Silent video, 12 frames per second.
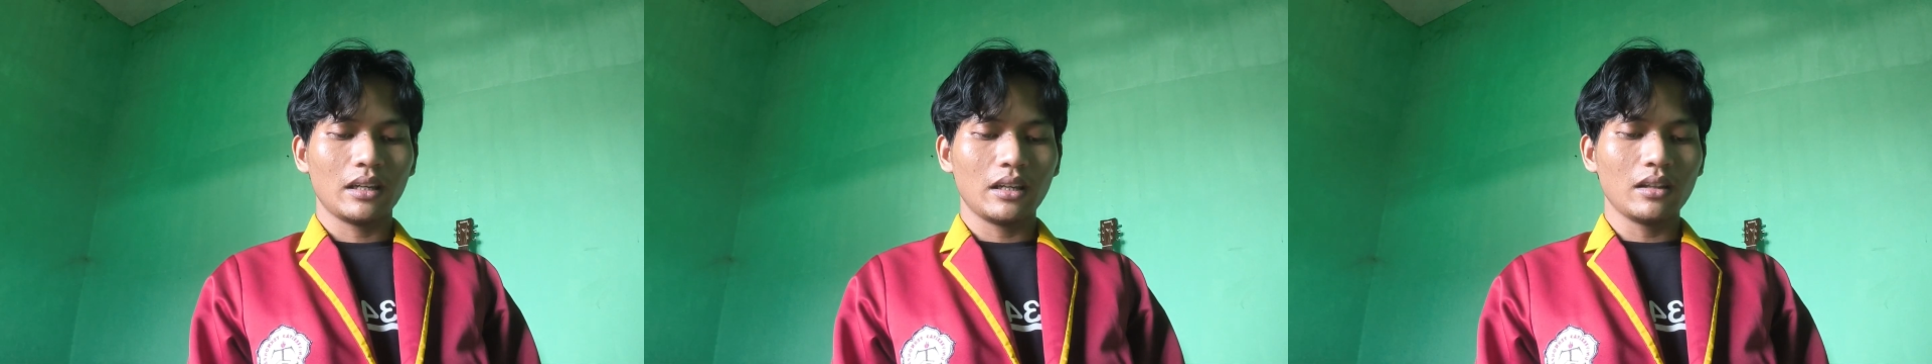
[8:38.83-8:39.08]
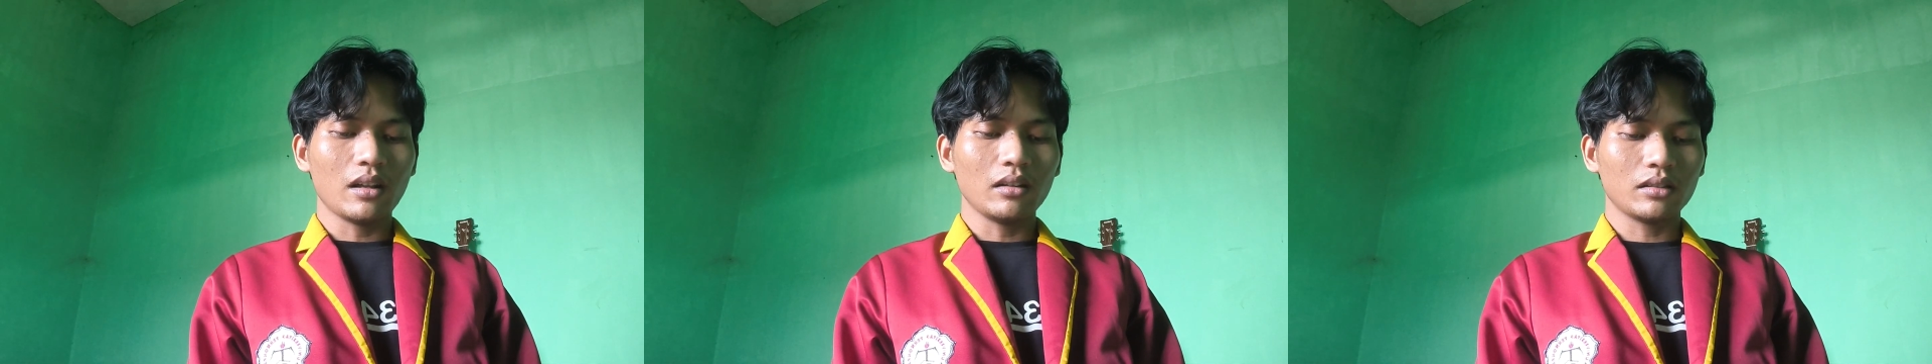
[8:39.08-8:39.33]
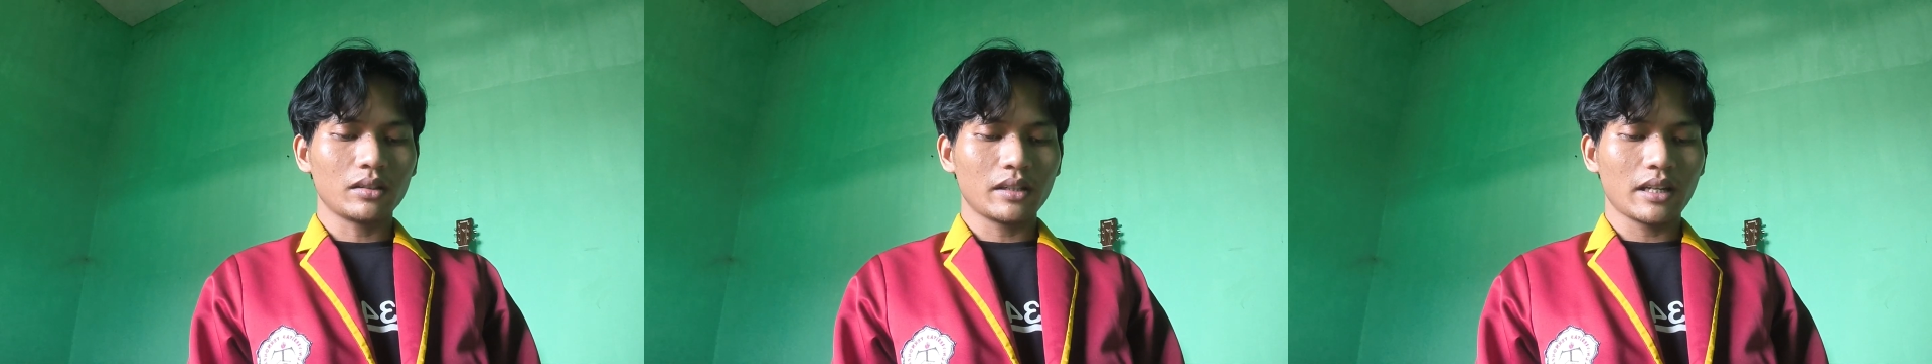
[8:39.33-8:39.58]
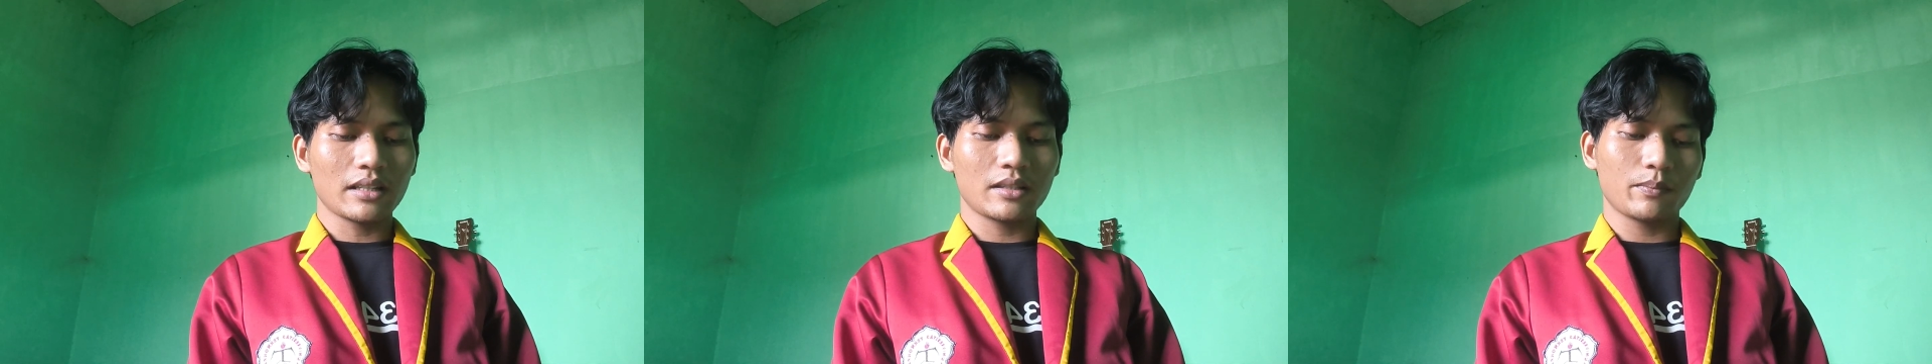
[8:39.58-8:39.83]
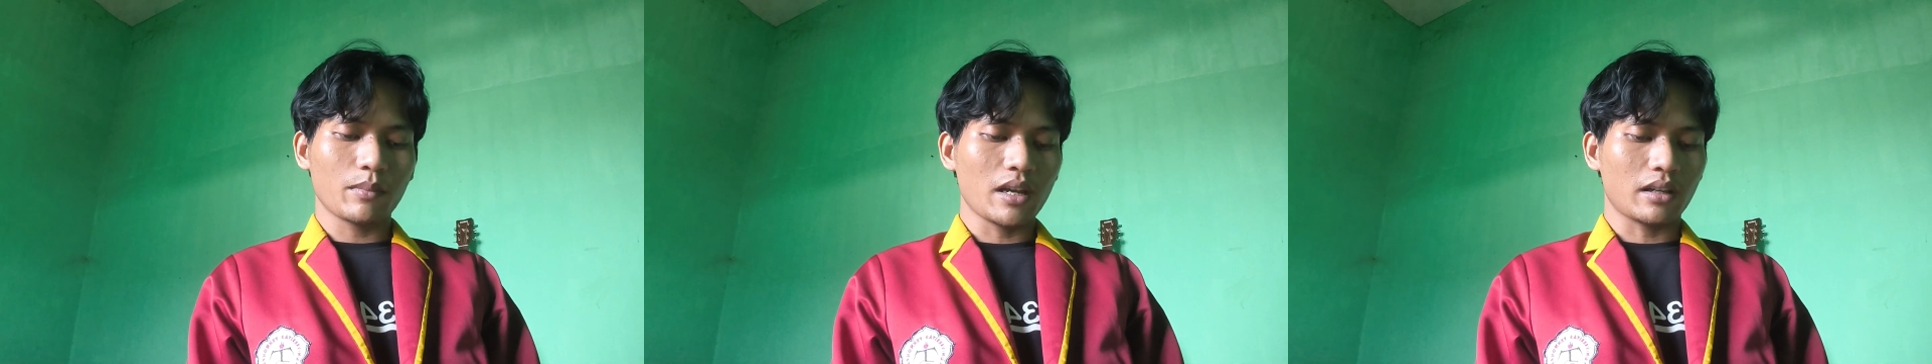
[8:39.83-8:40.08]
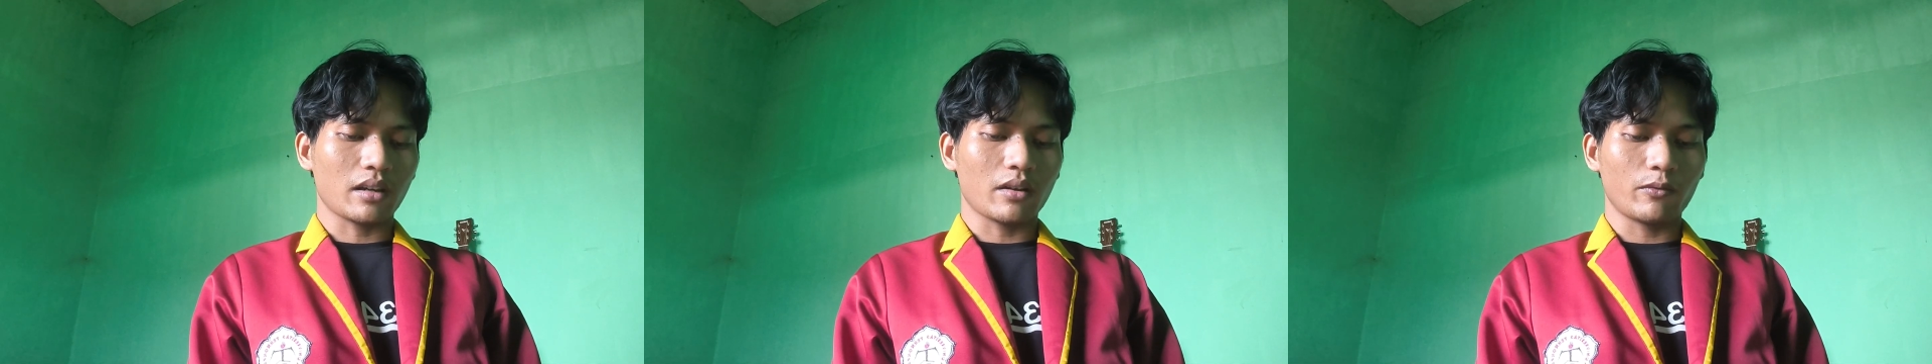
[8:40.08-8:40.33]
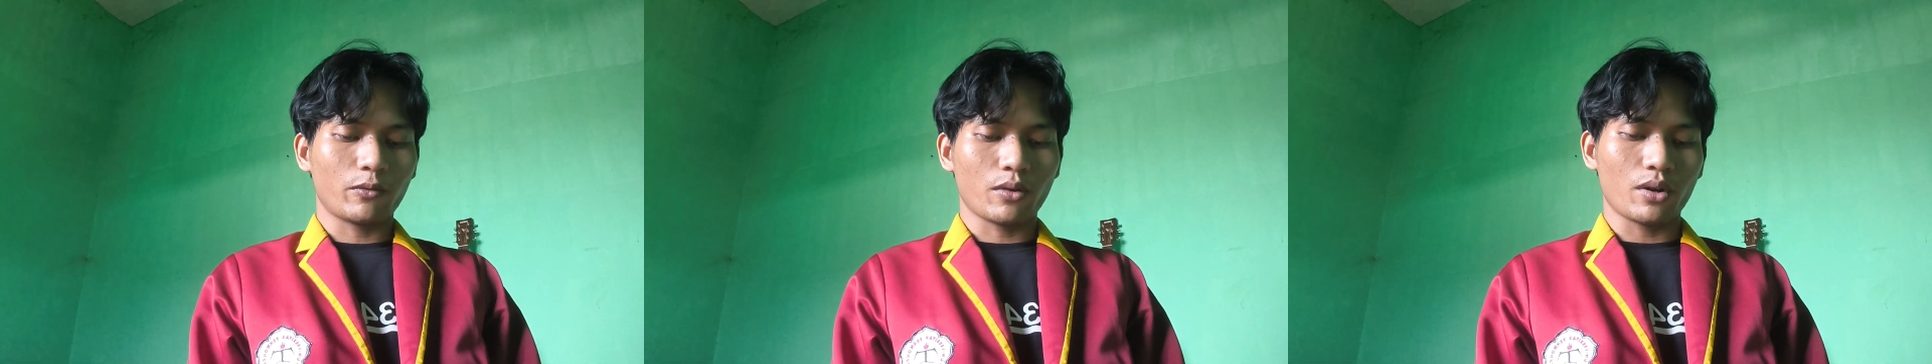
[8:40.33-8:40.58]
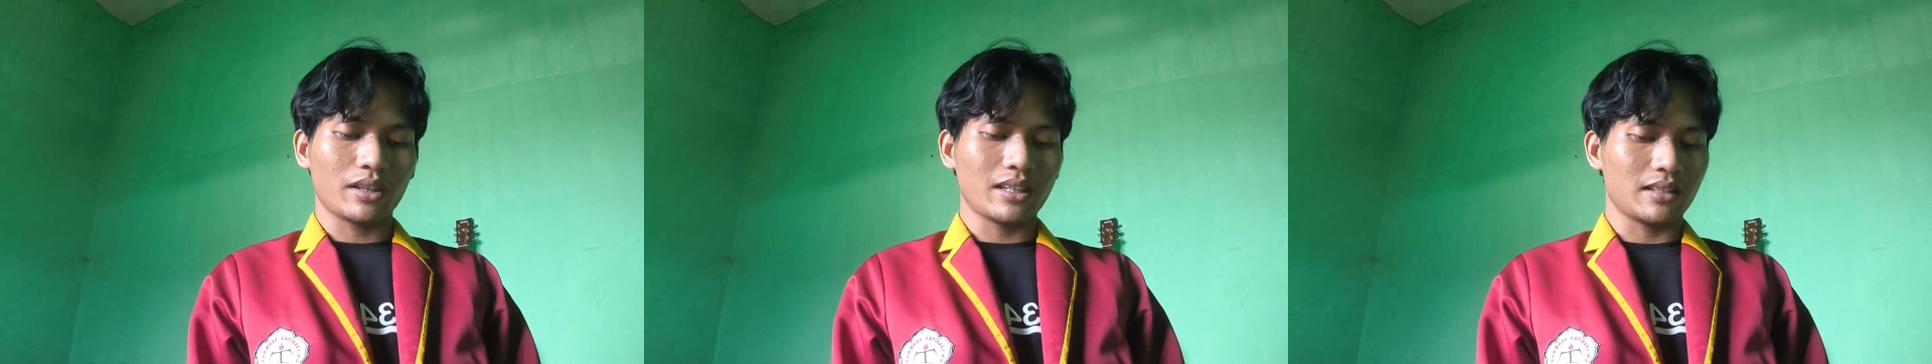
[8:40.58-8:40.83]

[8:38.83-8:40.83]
It alternates back and forth